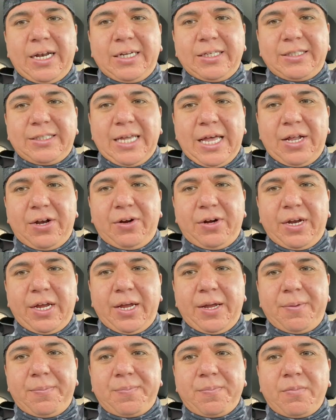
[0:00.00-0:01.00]

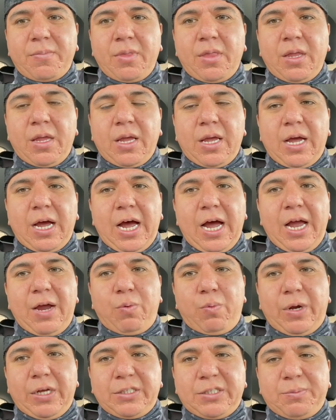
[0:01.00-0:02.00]
Saturday, I
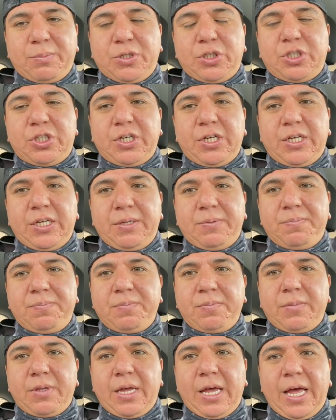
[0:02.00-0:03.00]
rent a machine
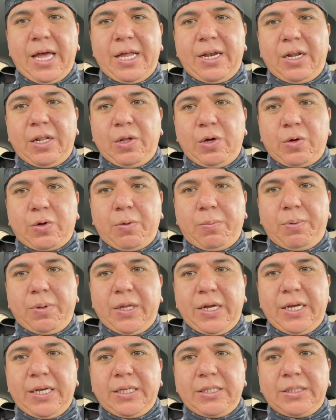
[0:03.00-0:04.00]
at a local
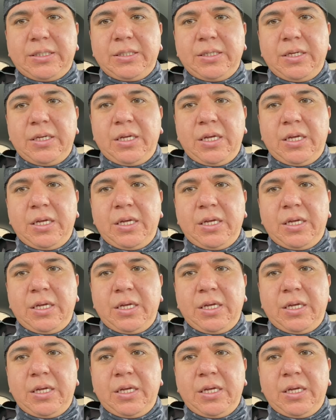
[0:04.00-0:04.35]
place.